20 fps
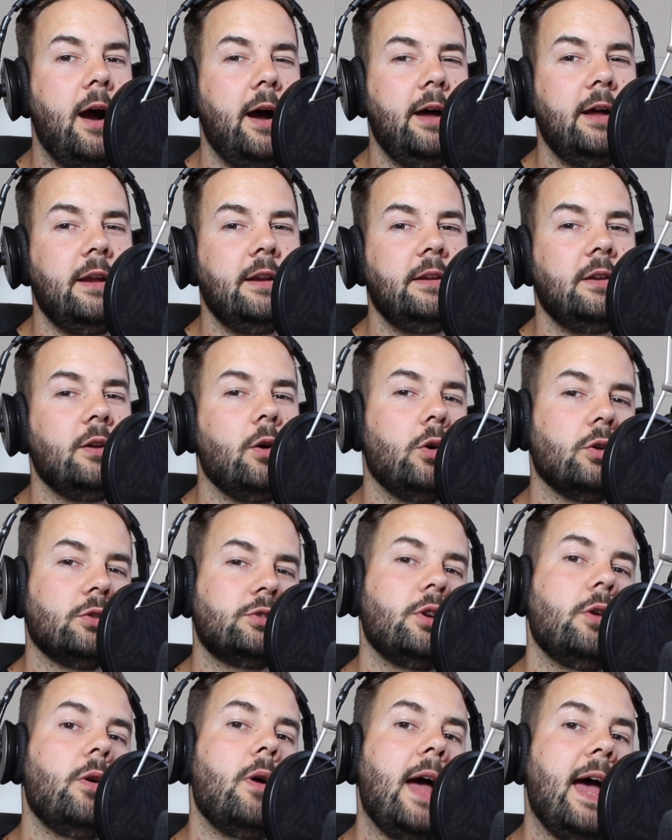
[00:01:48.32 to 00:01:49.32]
and
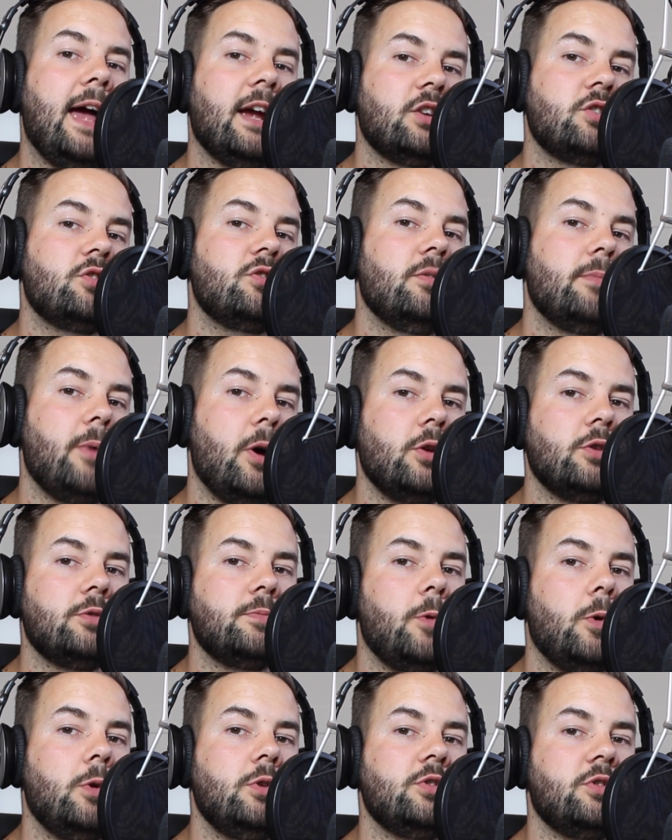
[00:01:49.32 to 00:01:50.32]
also extra bonus
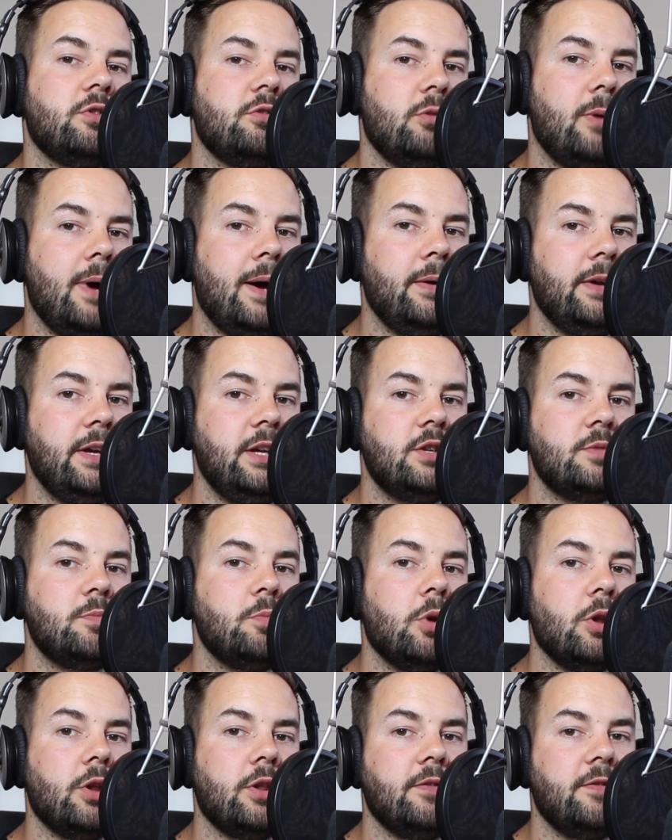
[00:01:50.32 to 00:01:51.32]
points throughout each
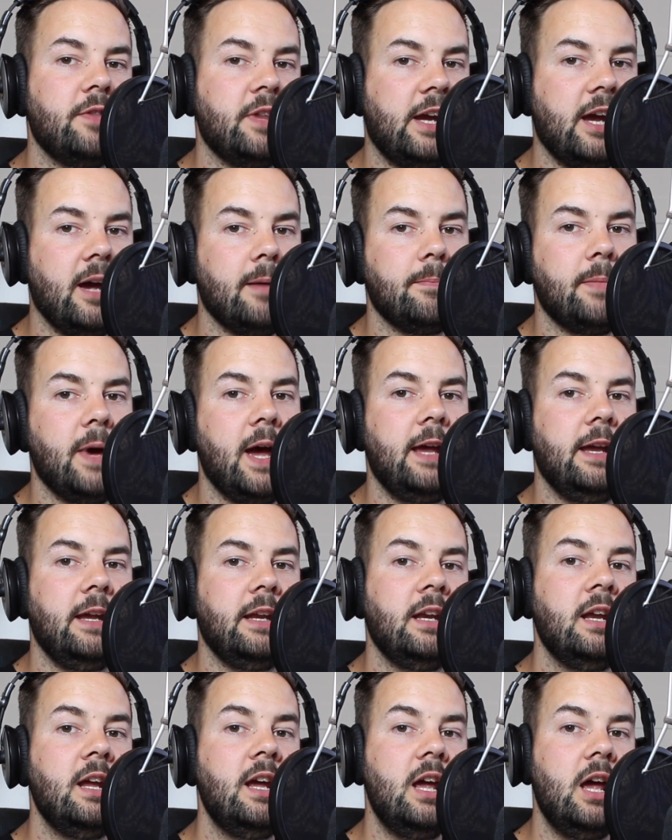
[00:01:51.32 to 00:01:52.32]
month of the
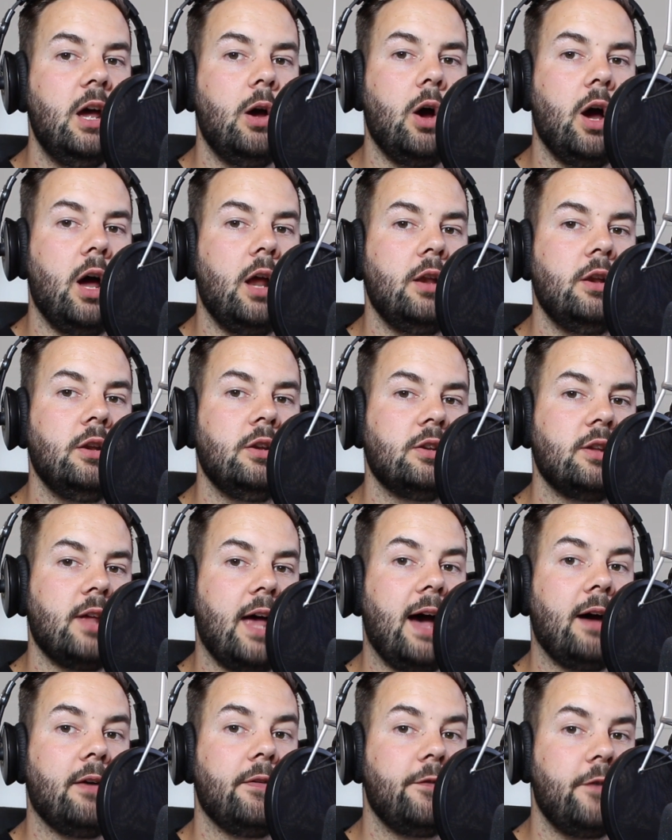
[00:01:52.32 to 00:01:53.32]
campaign. And
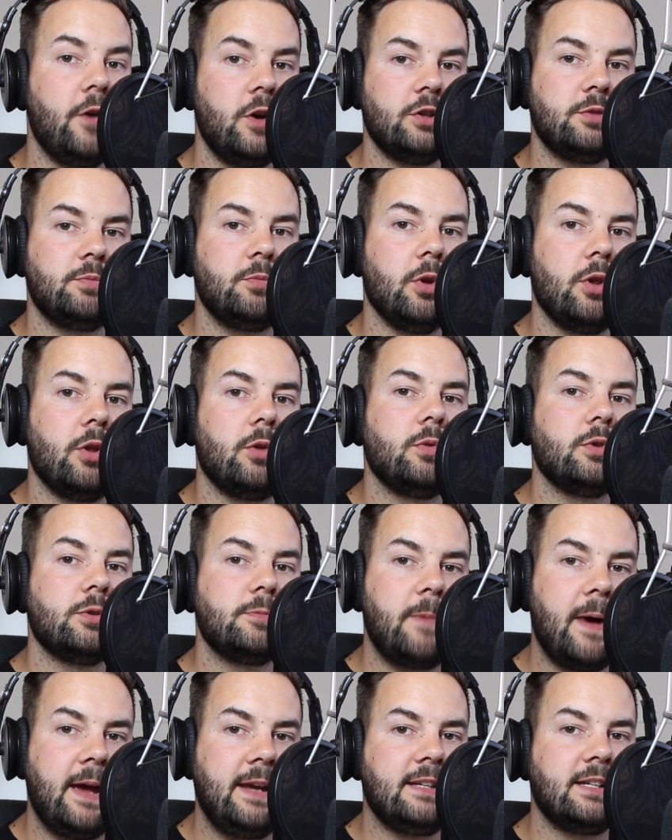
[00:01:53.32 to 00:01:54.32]
our first month was
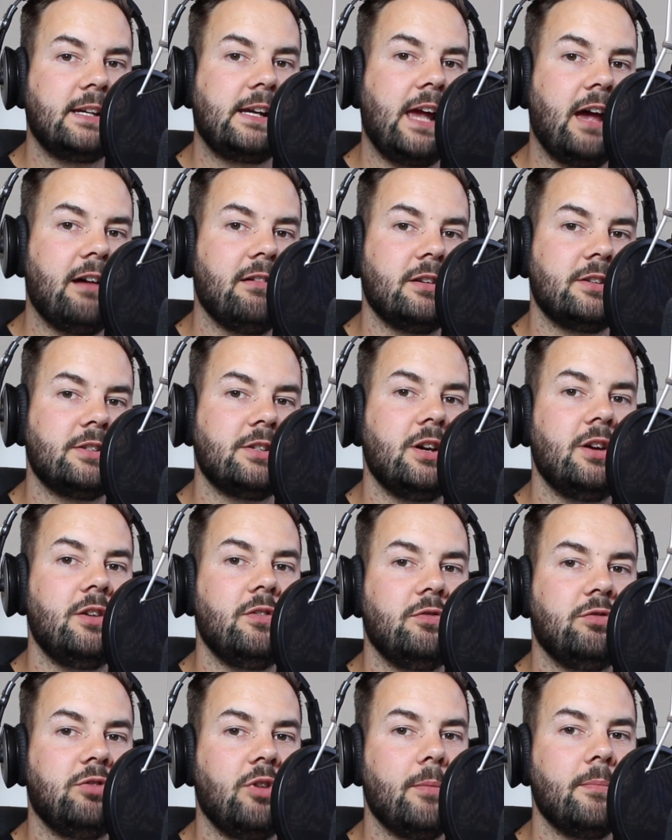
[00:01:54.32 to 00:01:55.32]
paint a
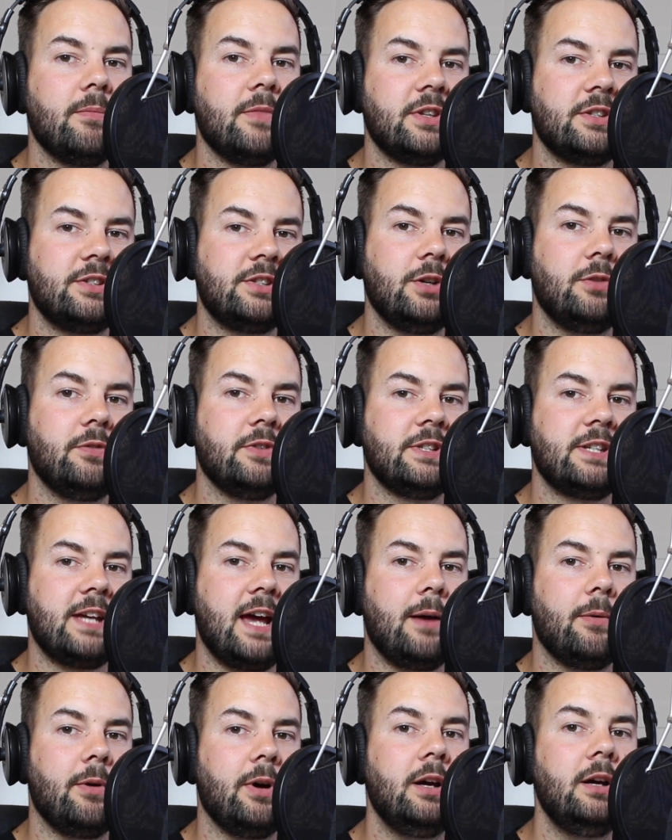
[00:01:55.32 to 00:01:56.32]
character from the Silver
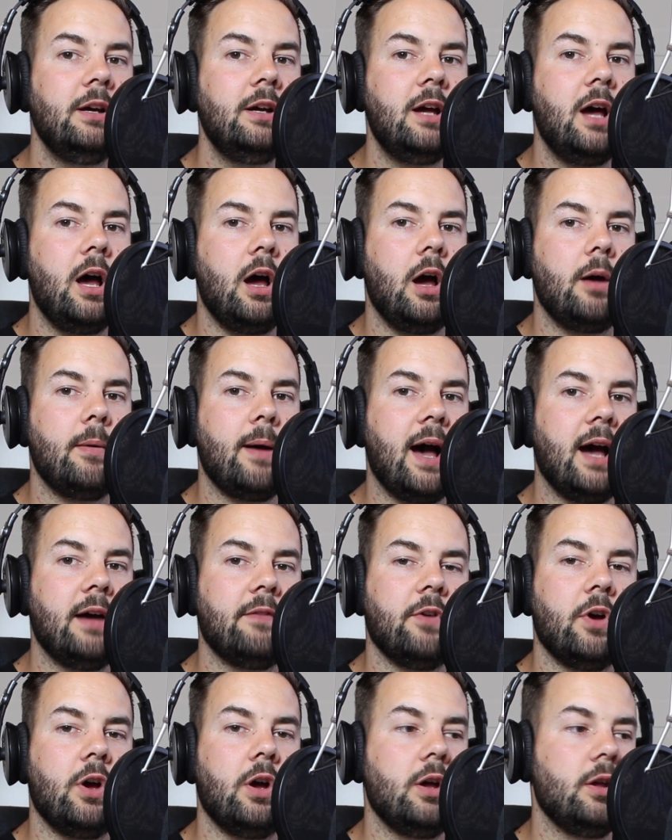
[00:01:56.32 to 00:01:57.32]
Tower,
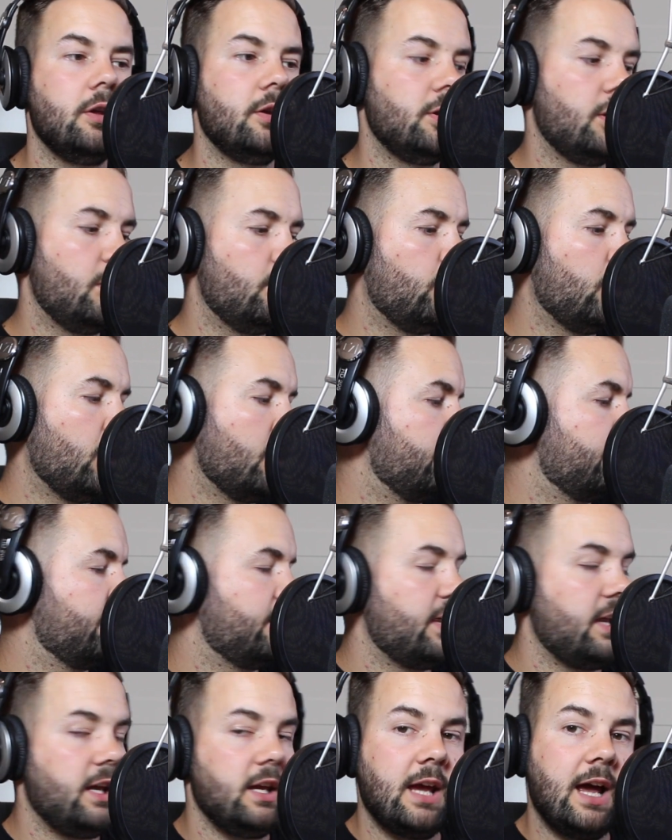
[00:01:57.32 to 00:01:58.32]
either one of
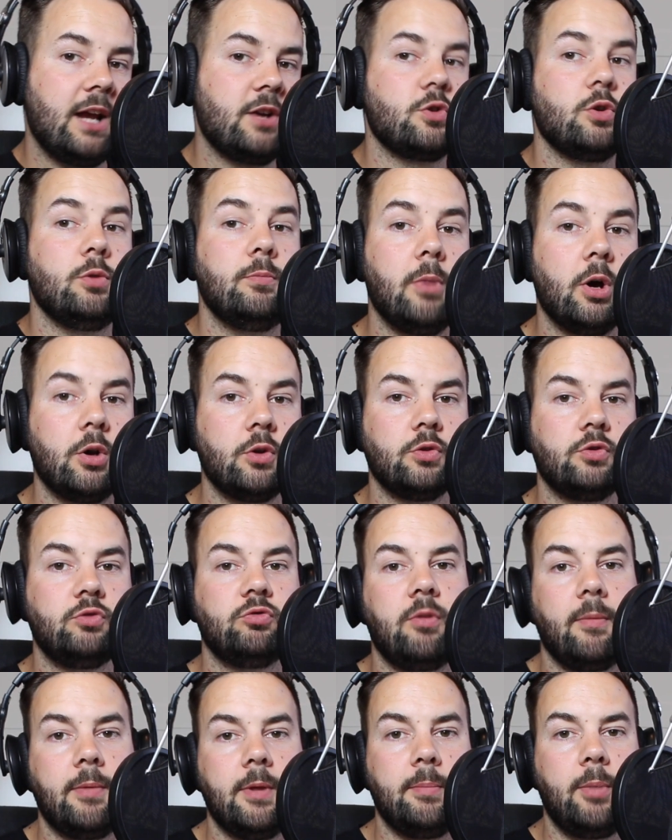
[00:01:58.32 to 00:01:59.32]
the actual models
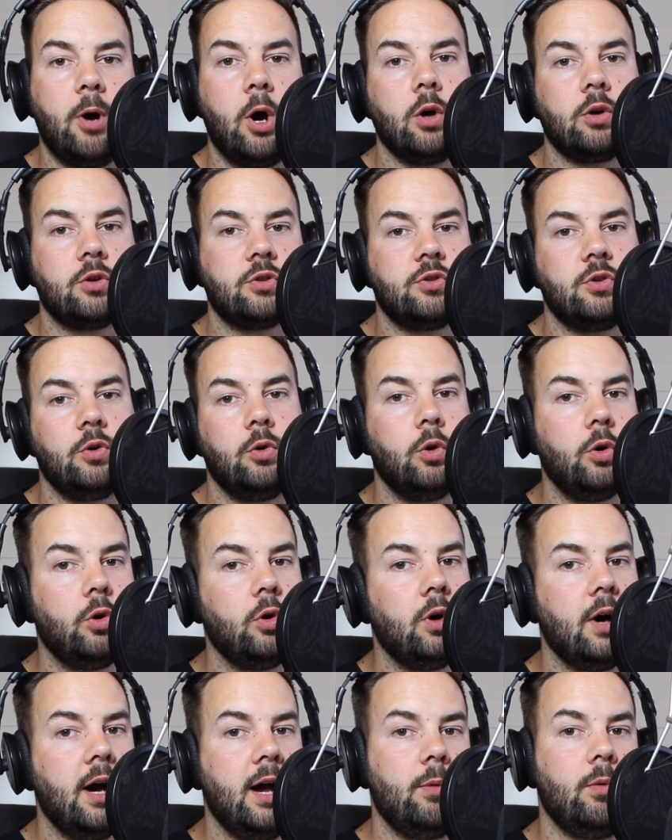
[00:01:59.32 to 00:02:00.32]
from the box
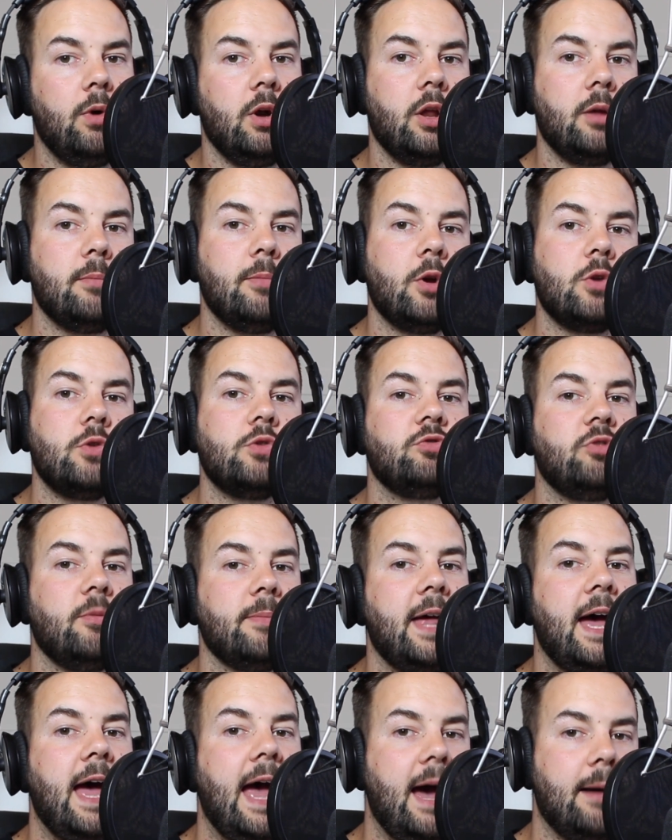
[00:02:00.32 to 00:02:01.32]
or one of the models from
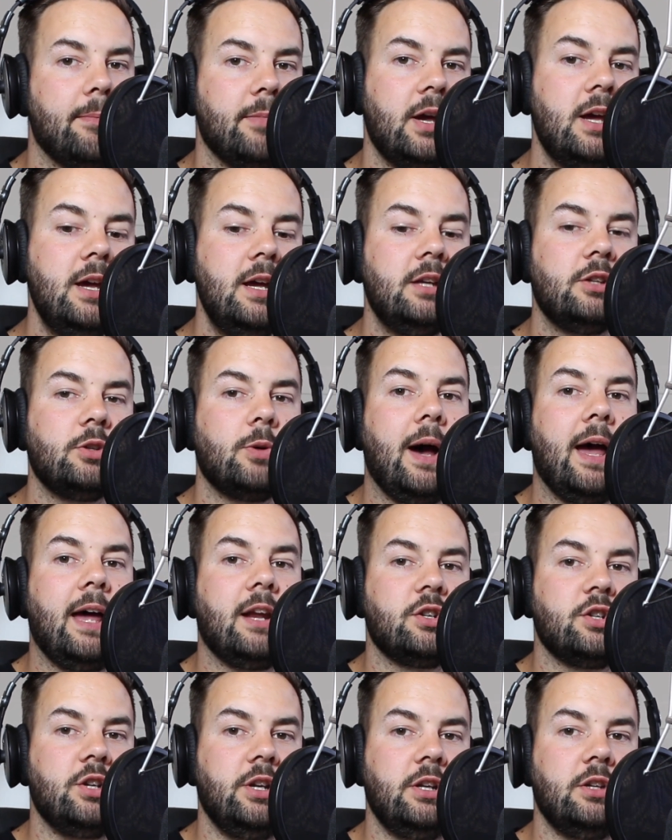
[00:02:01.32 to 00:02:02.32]
the app. So I
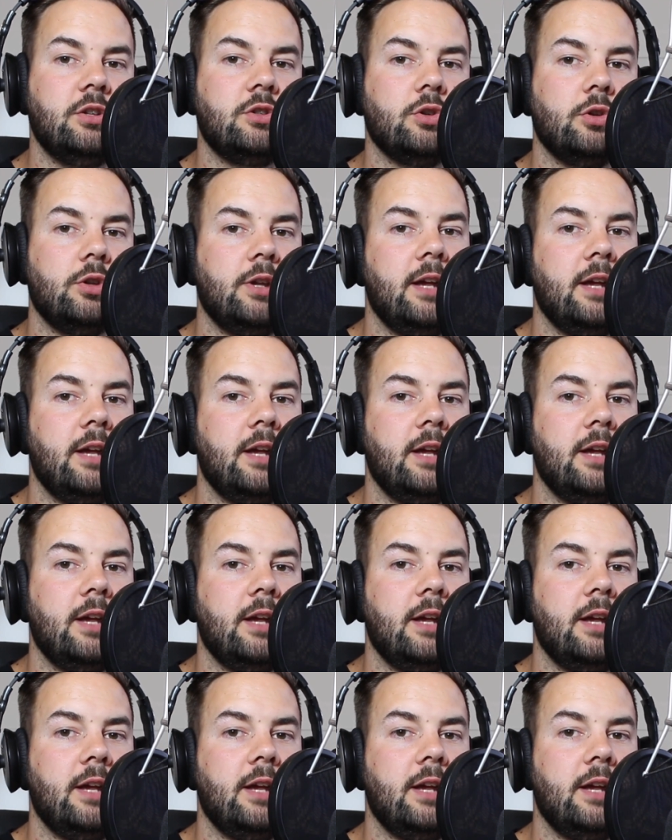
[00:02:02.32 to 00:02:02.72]
actually took